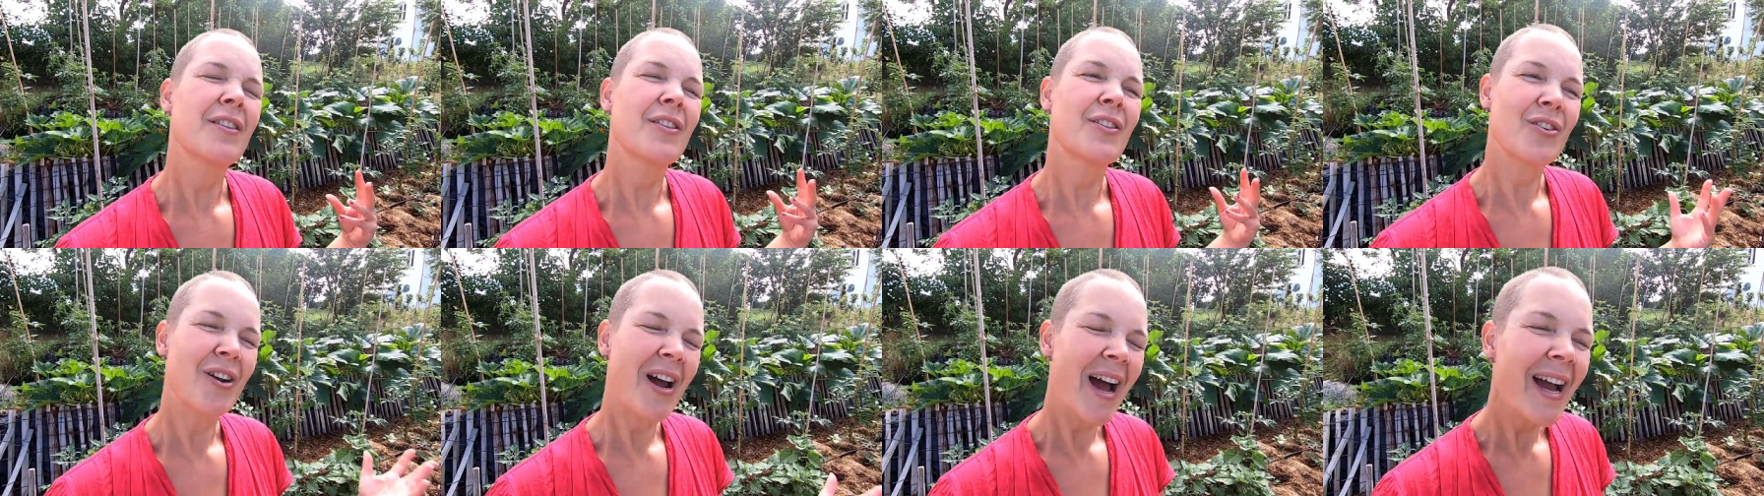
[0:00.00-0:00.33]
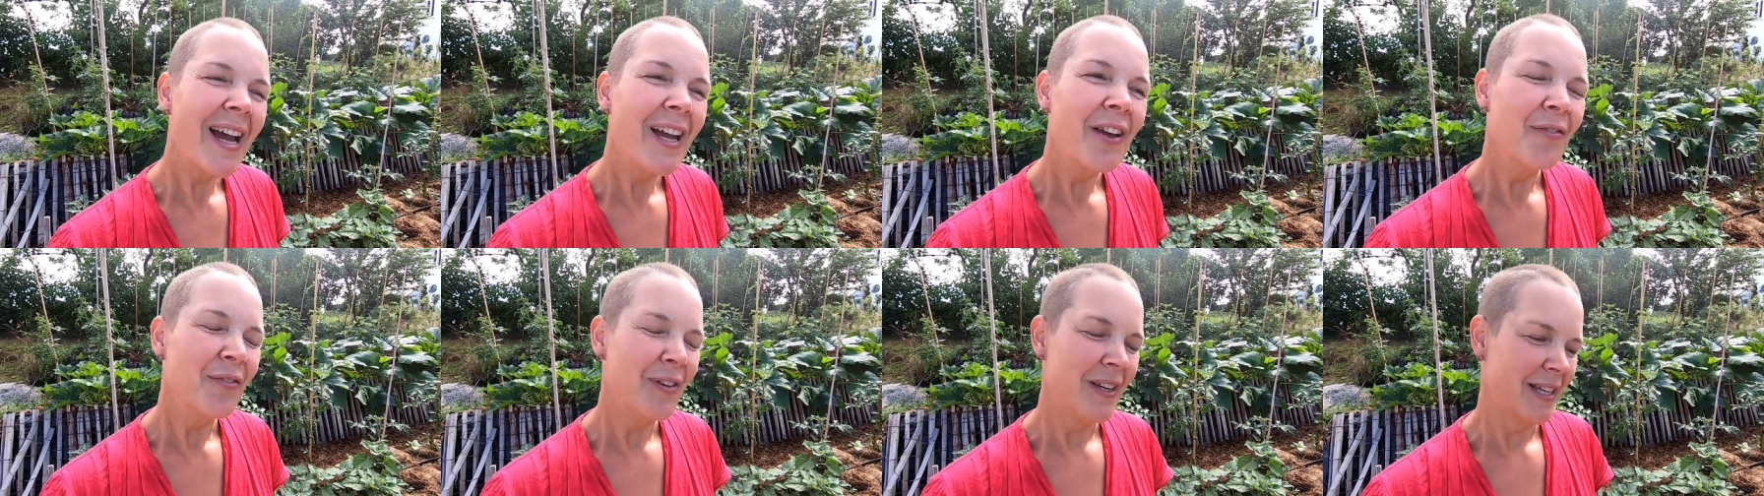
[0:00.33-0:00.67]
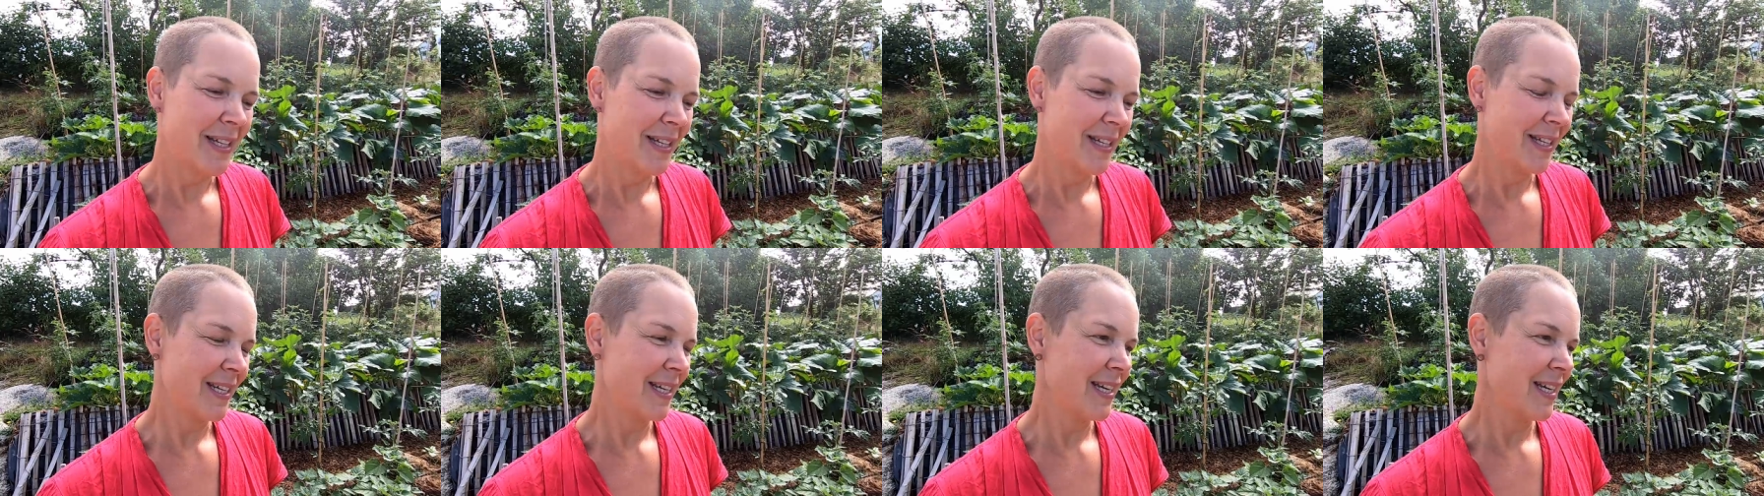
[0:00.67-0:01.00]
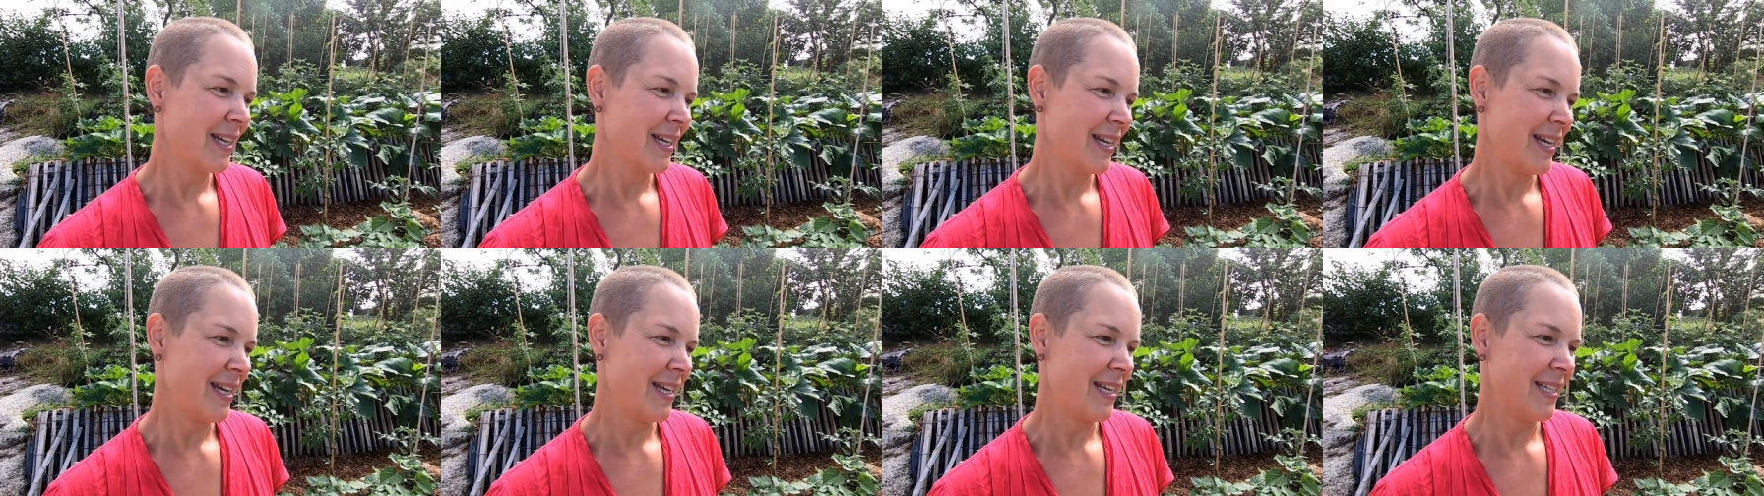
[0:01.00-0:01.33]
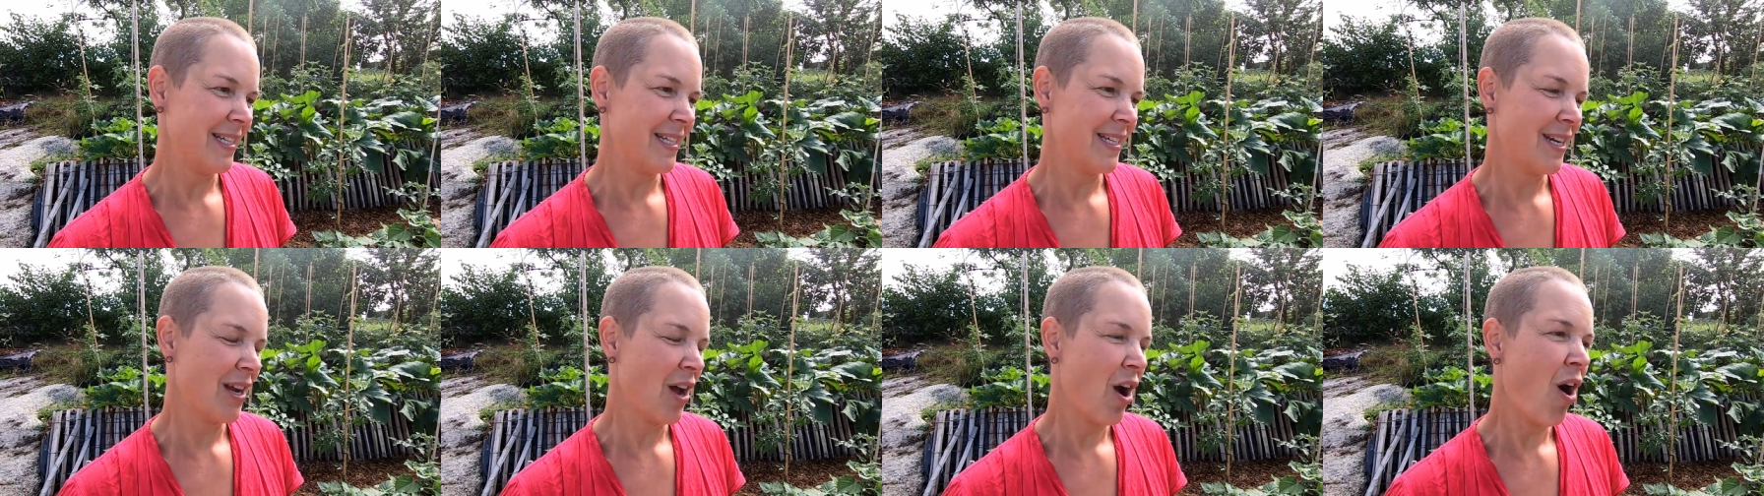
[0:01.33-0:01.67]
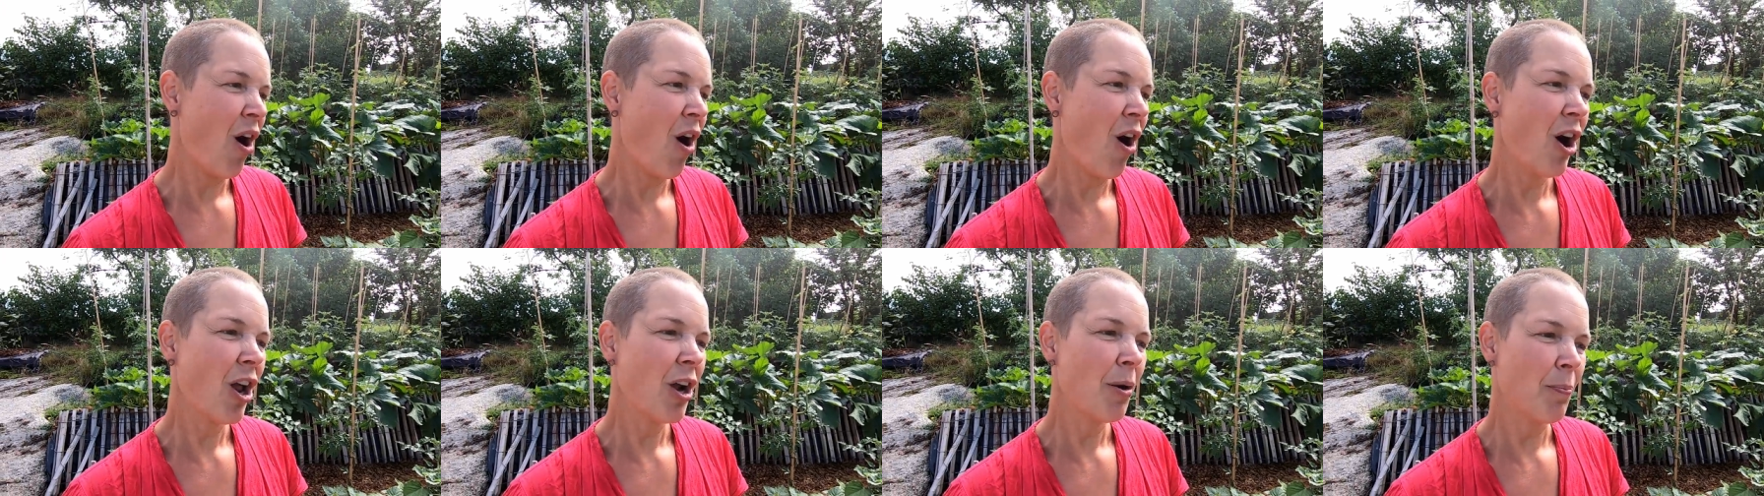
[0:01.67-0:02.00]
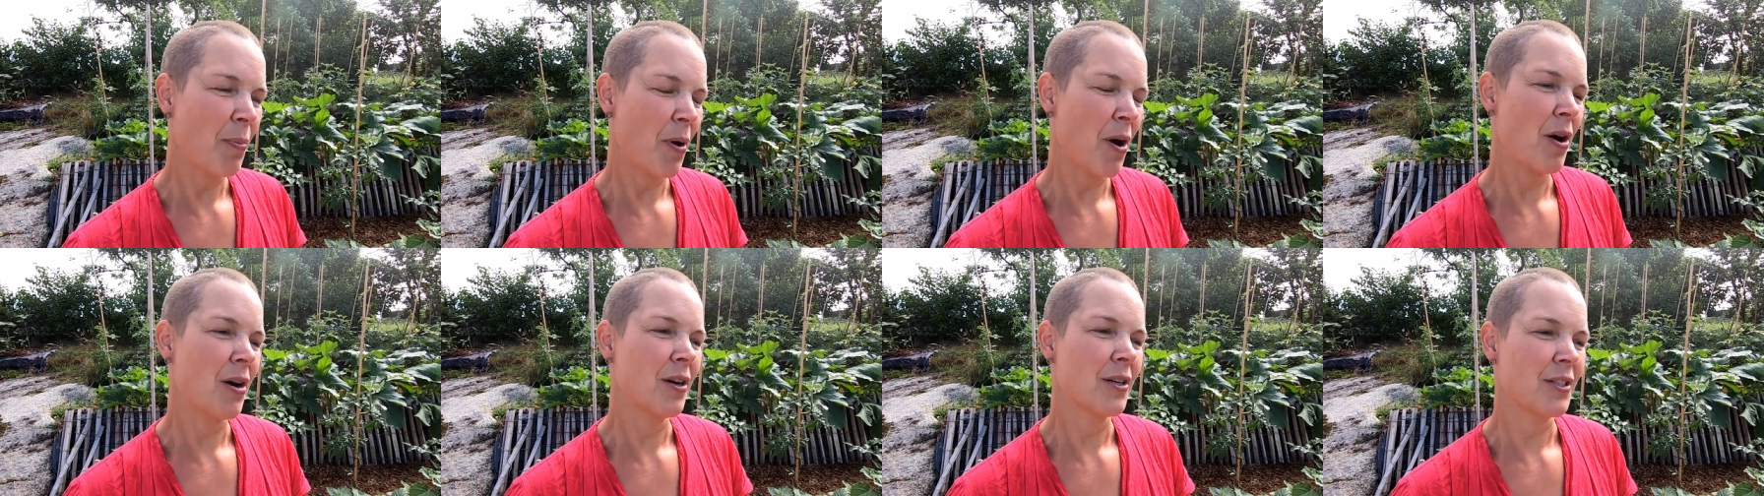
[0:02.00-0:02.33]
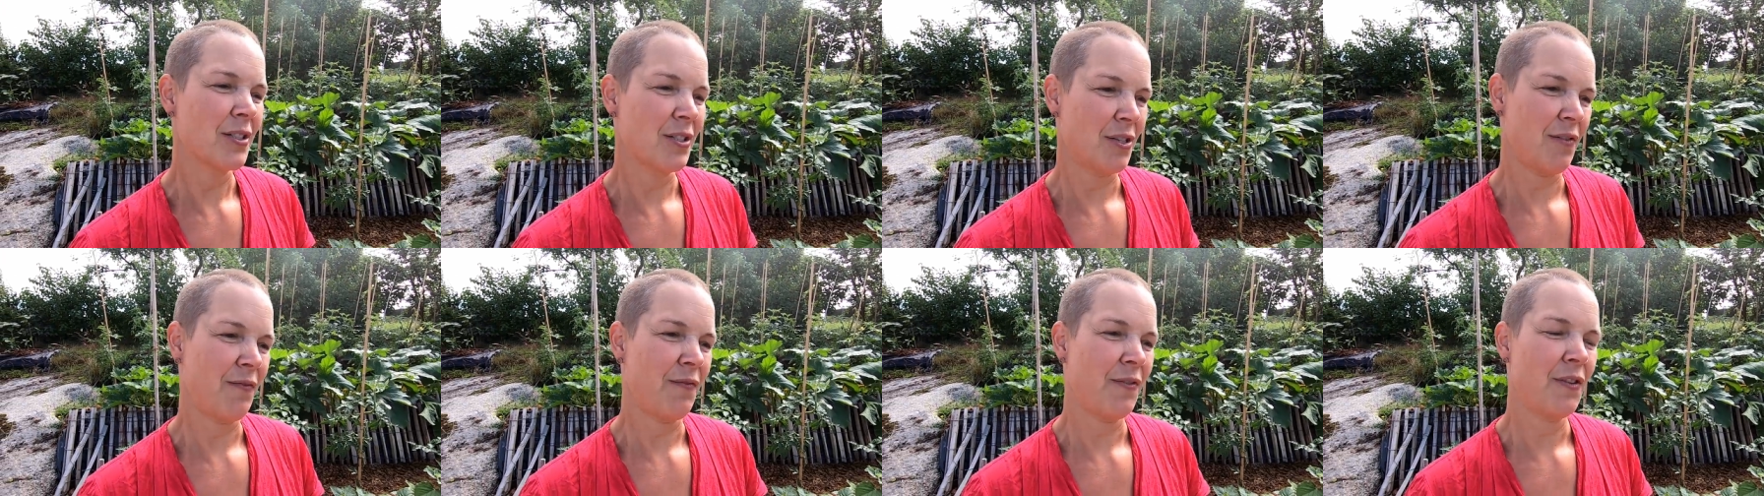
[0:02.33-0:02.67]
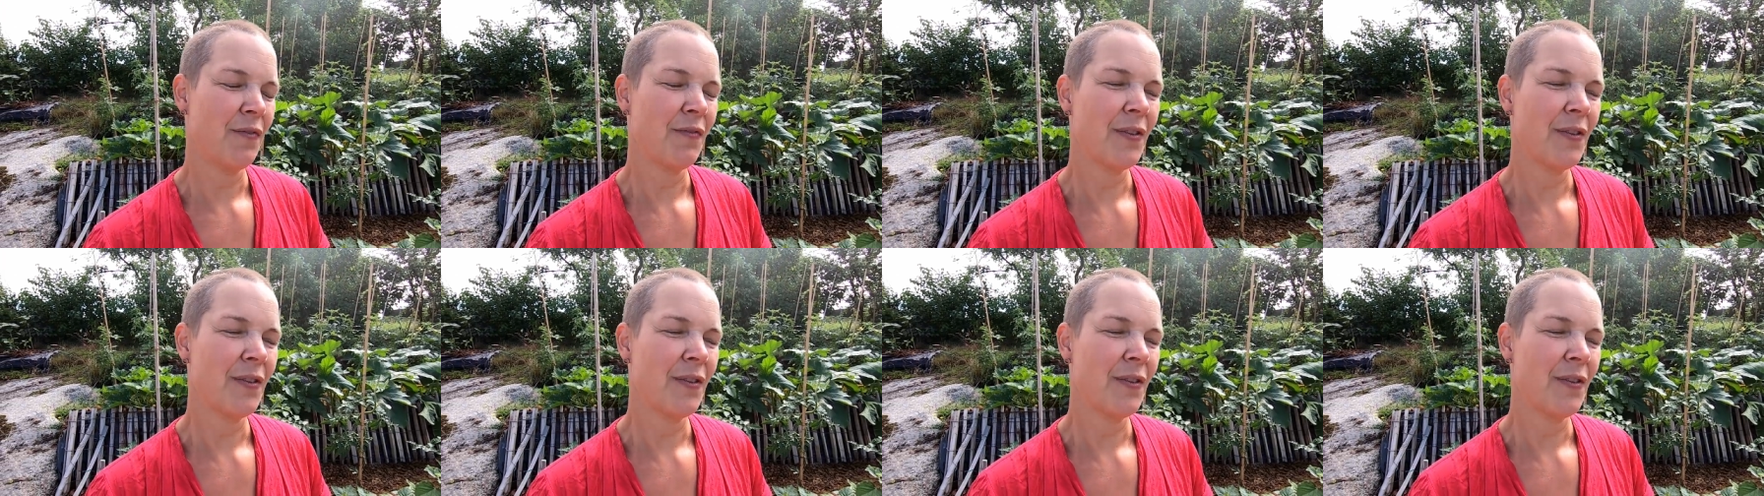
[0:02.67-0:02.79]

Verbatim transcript: thriving in all parts of